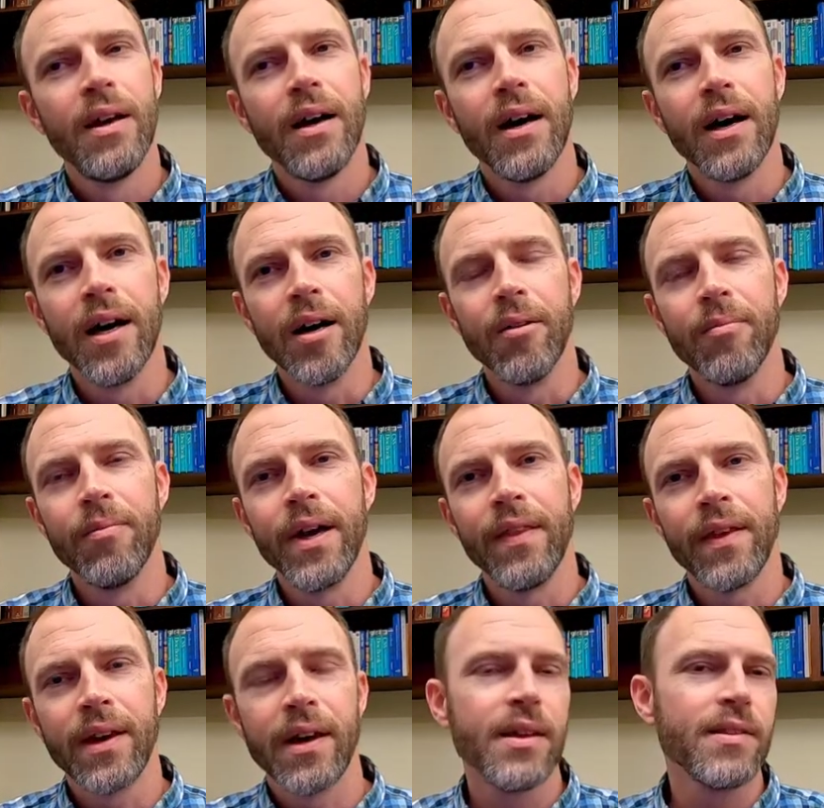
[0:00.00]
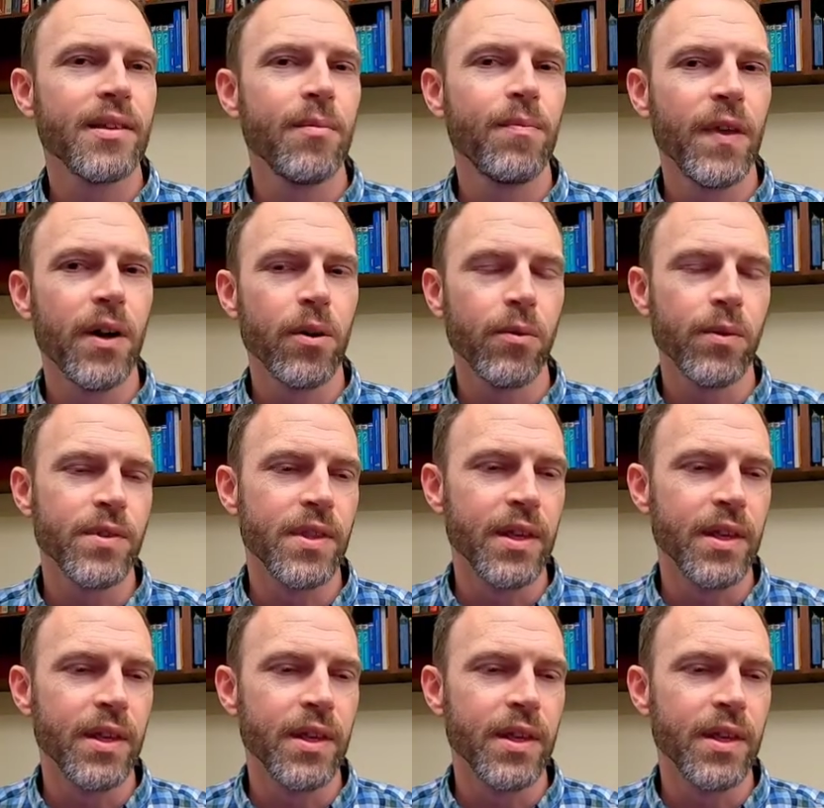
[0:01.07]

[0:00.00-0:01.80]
And the concept there was